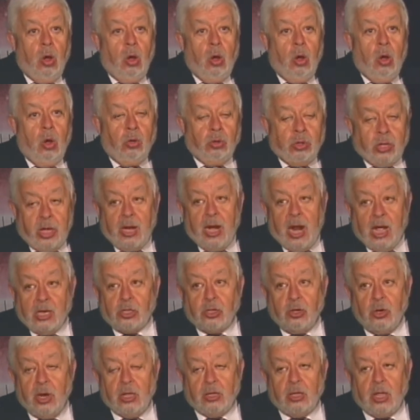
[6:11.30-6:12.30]
on the
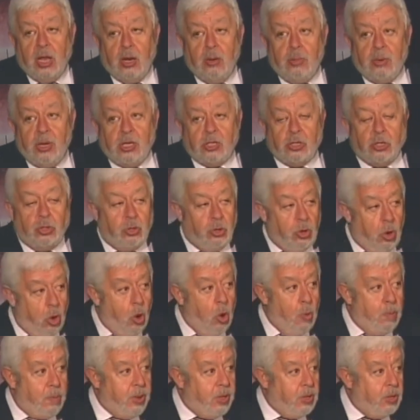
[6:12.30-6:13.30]
national television,
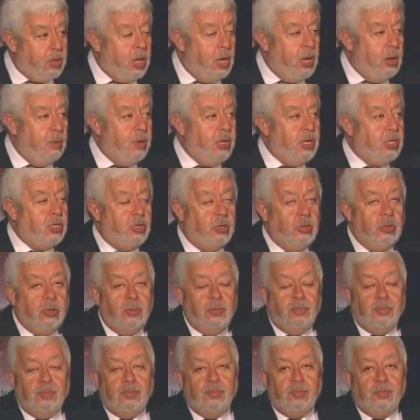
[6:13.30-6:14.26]
open television.